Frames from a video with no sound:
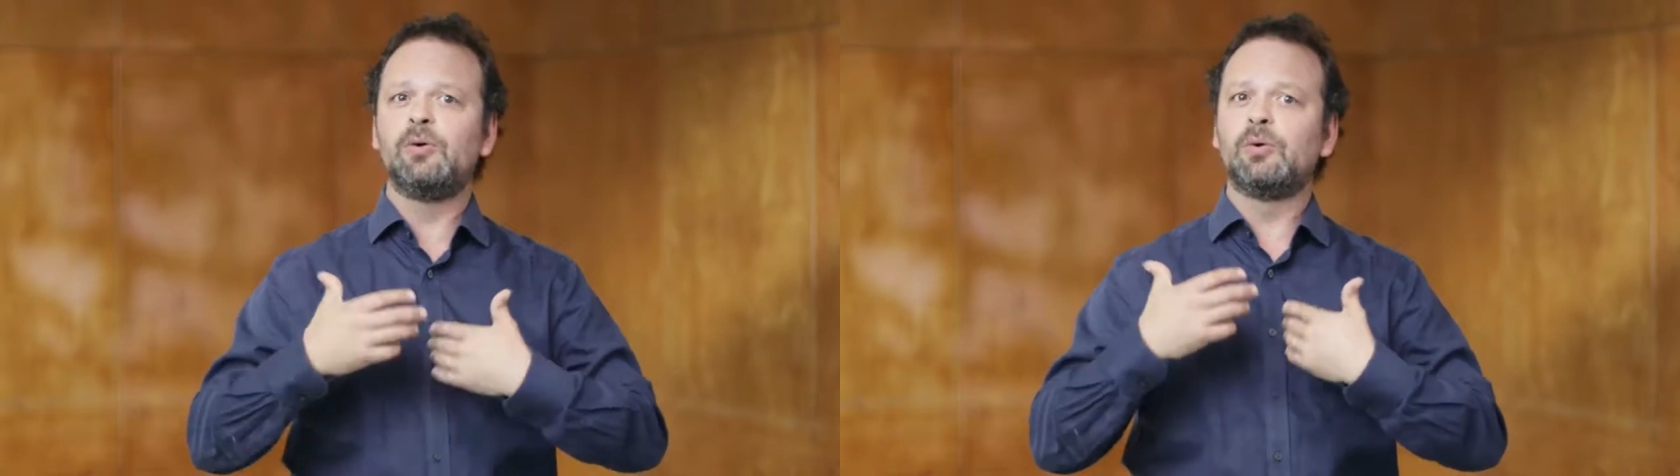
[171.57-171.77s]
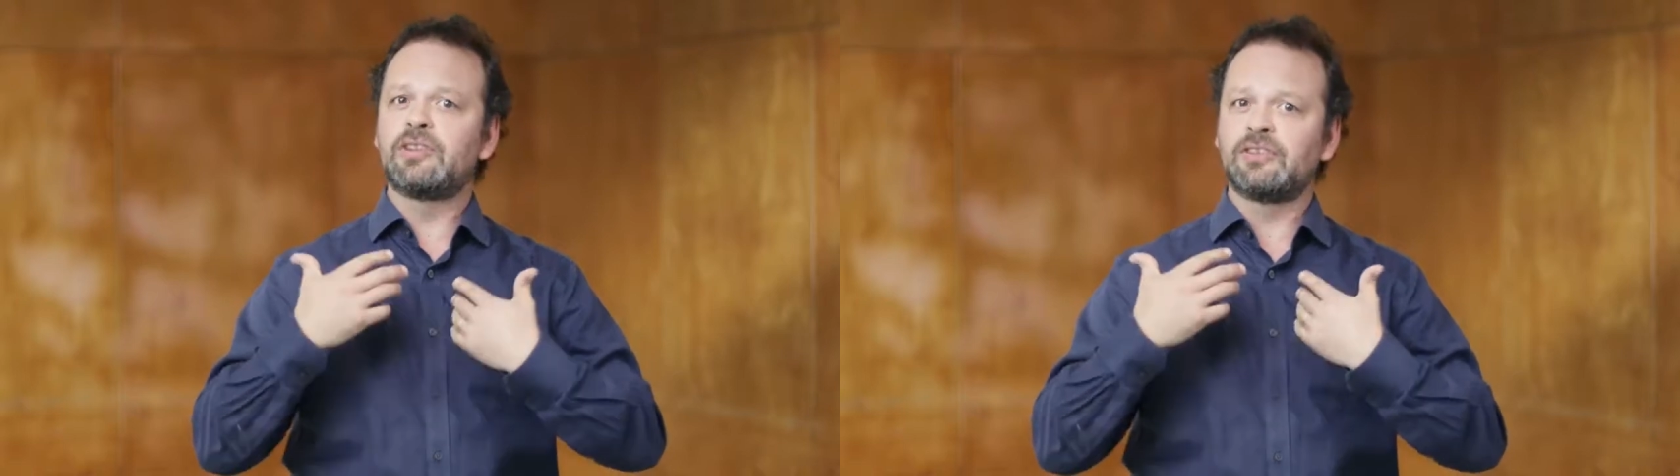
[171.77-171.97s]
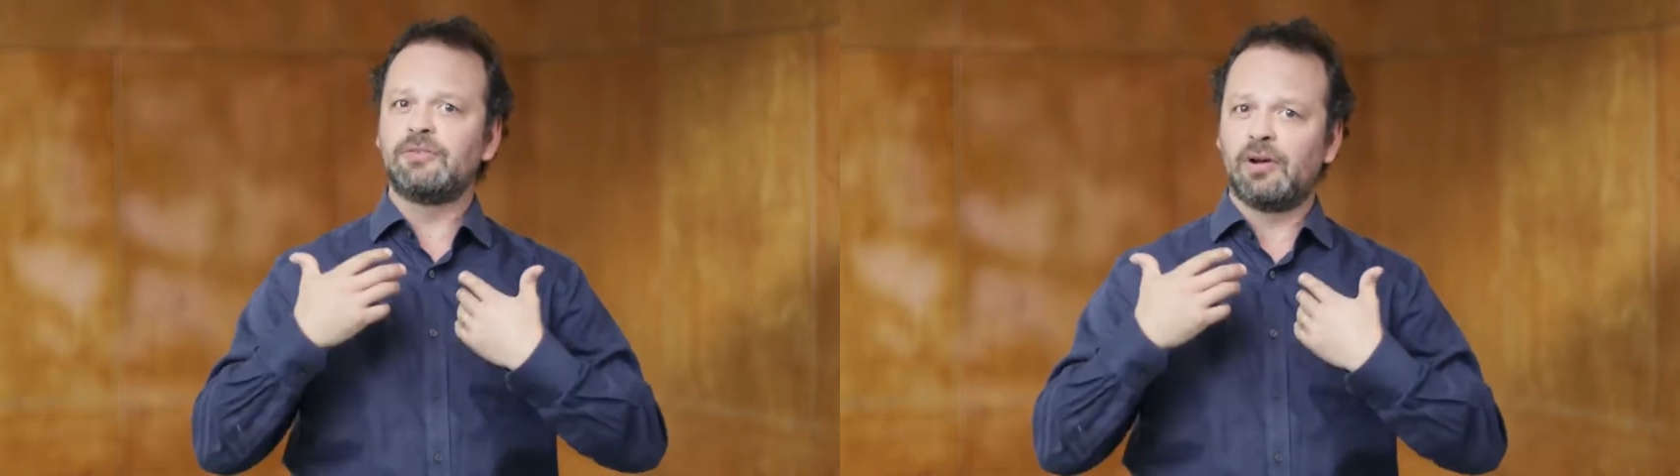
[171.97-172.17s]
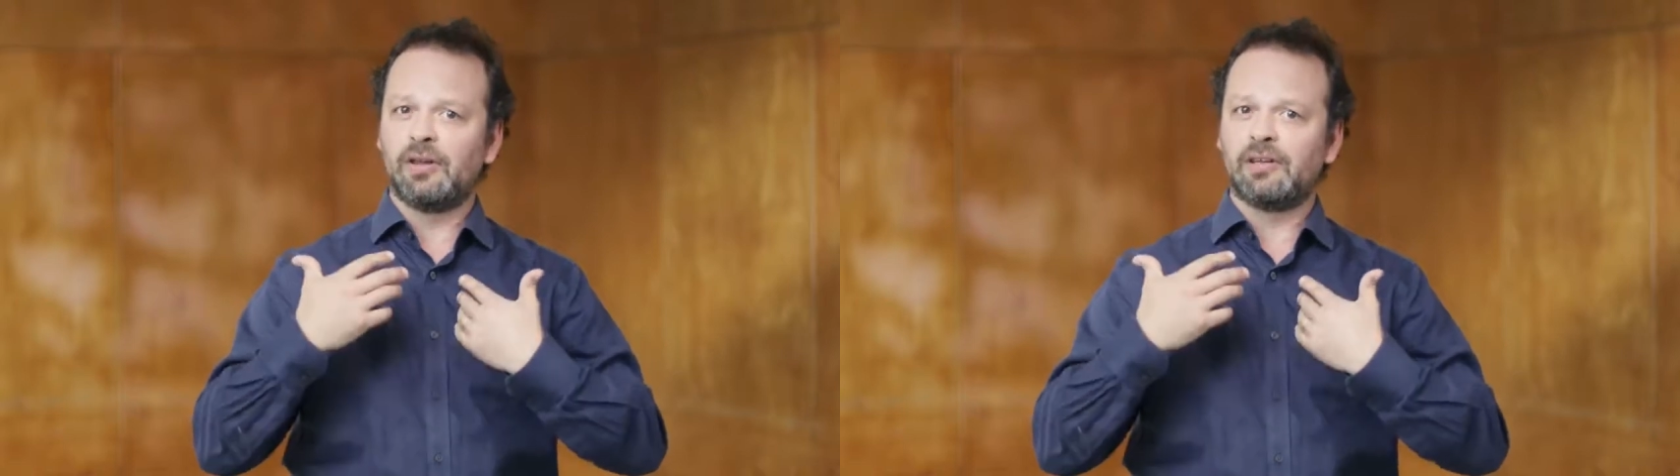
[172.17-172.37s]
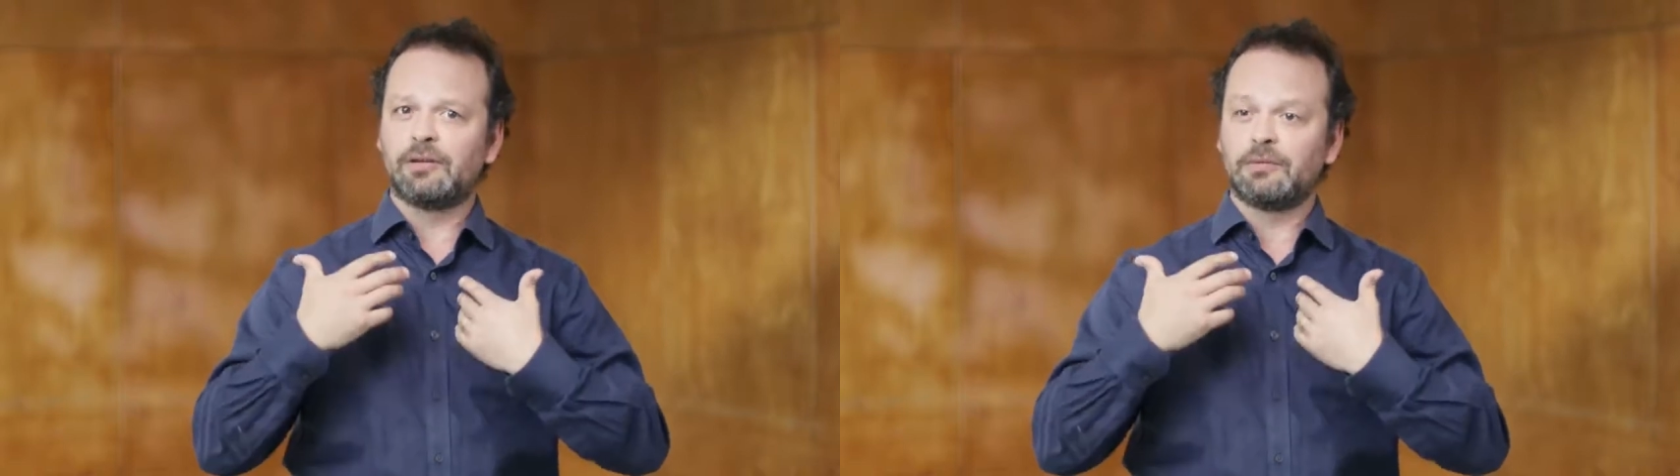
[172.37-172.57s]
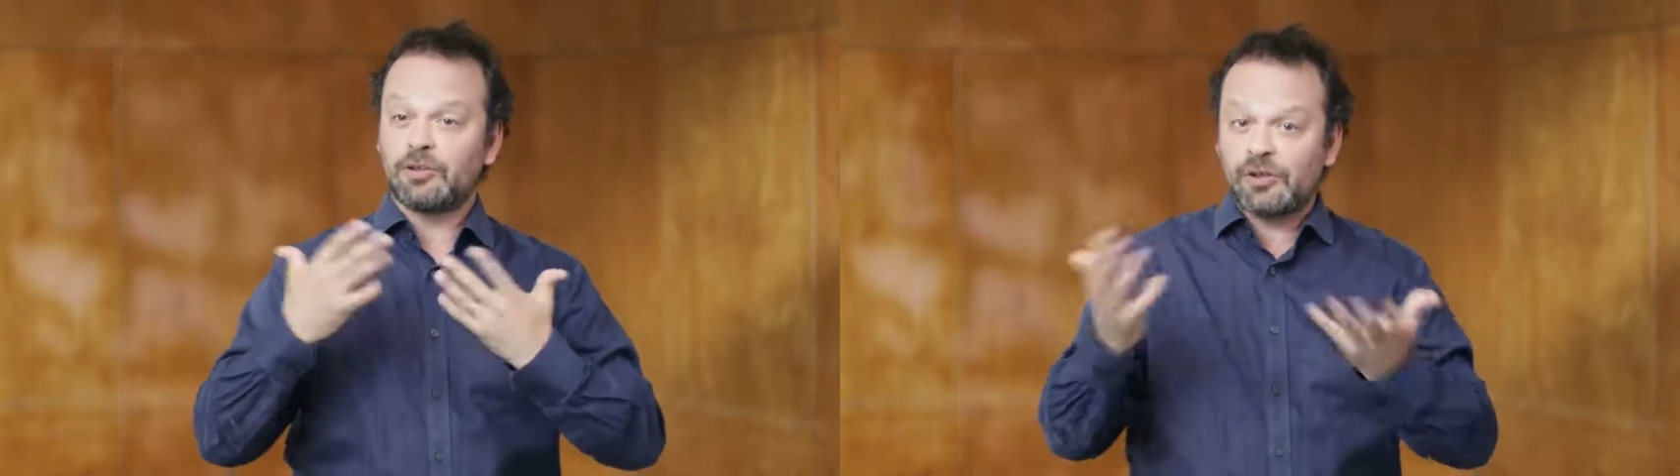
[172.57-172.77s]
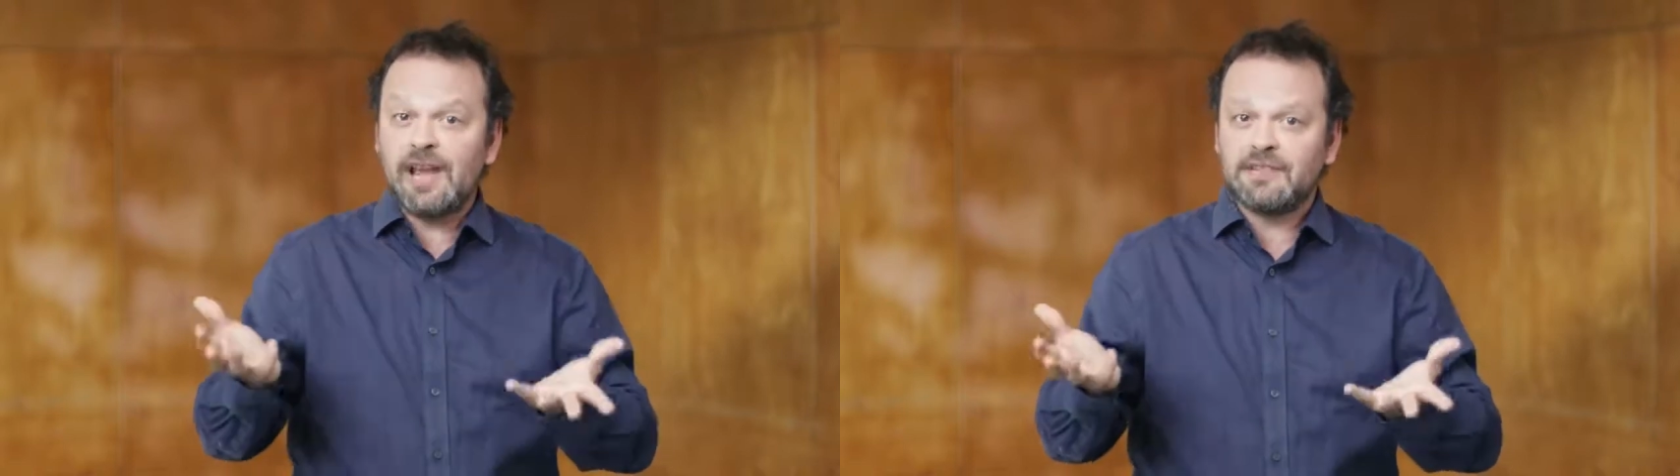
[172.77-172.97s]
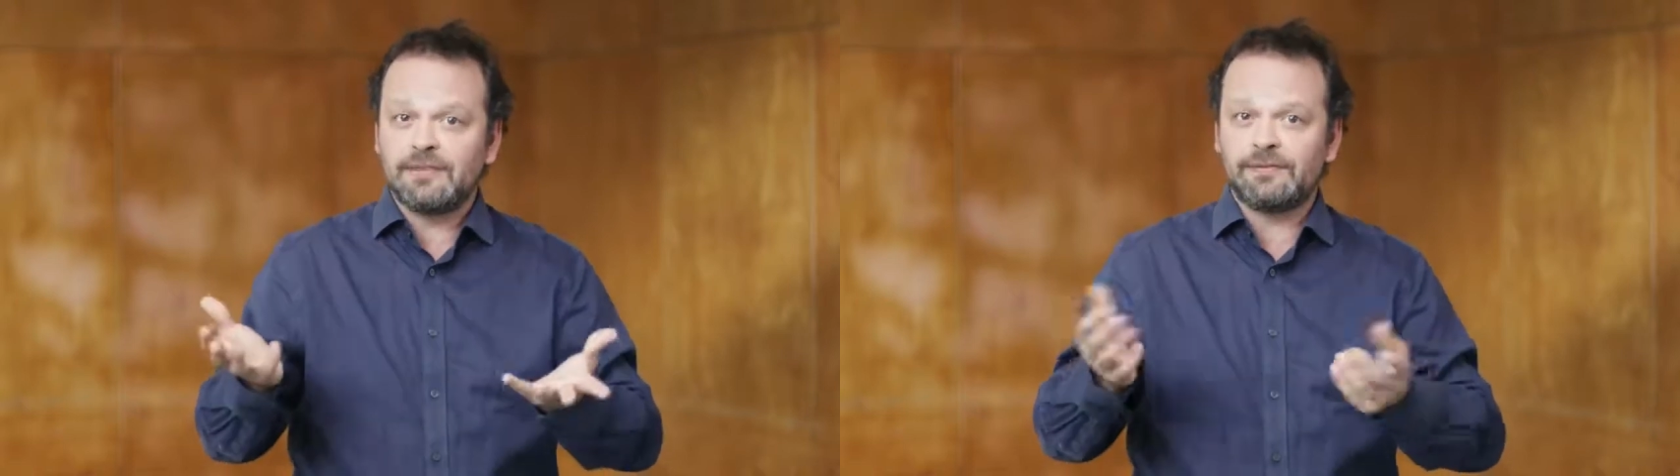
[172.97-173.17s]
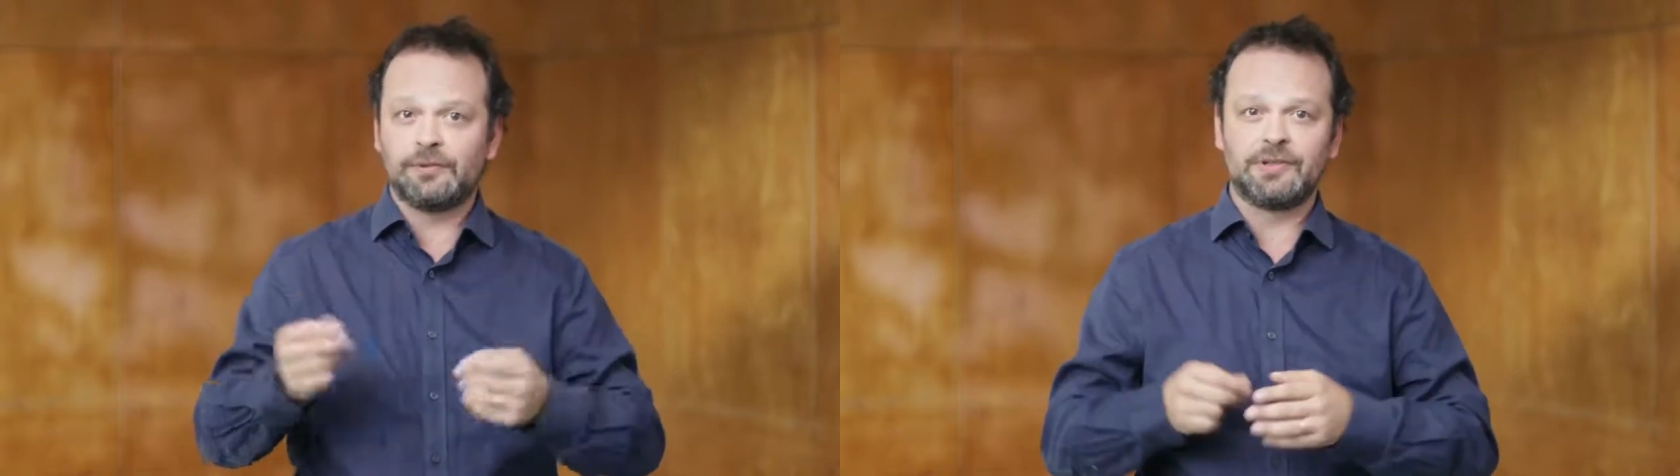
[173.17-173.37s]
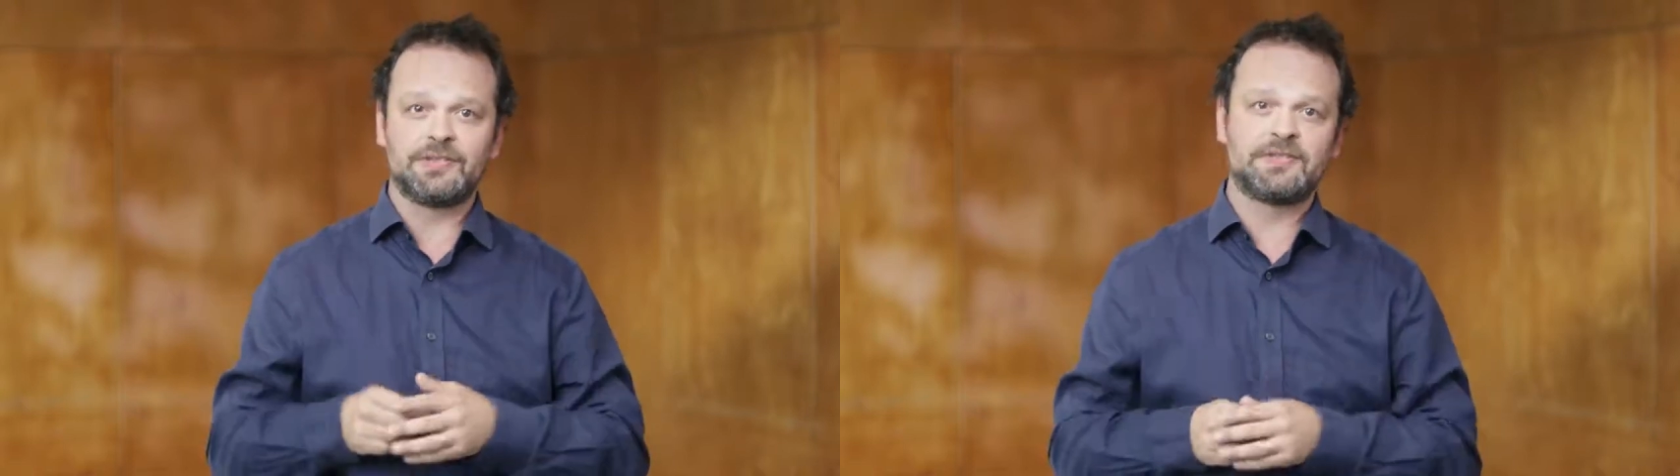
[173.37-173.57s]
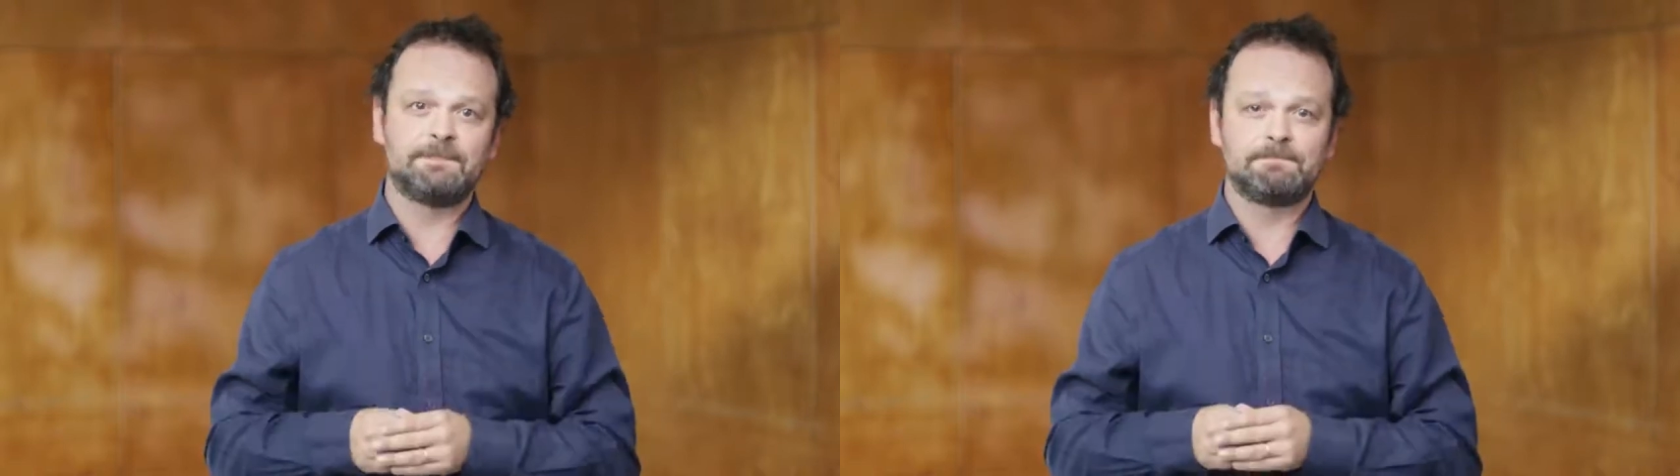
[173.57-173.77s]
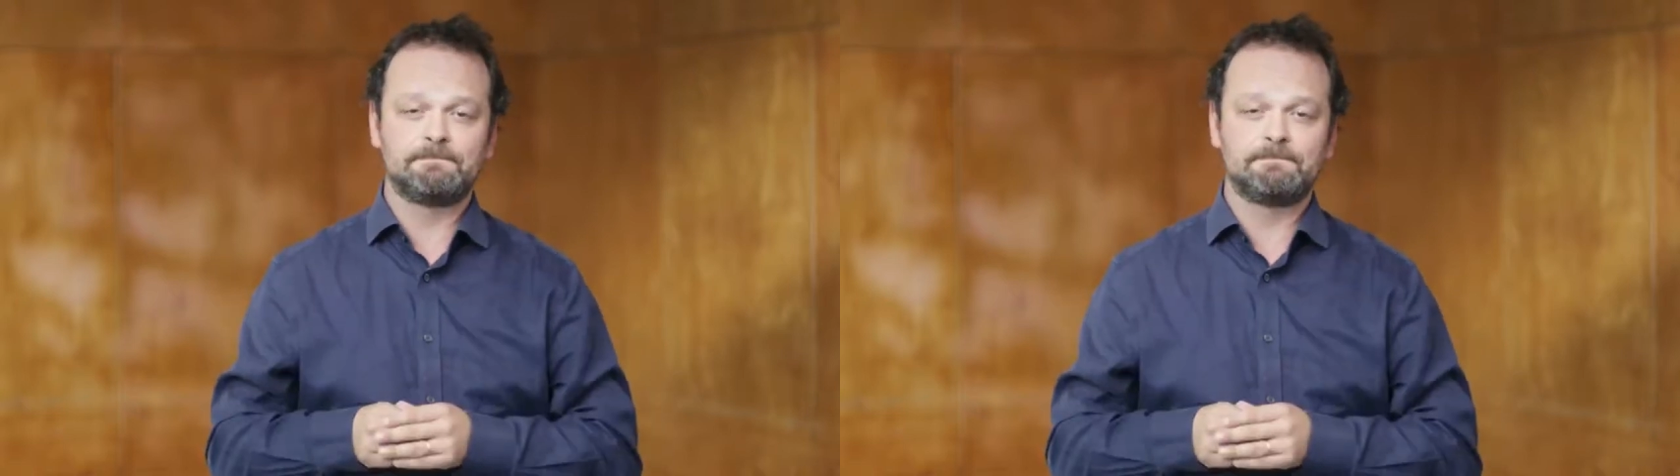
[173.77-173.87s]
or does it rather create it for us?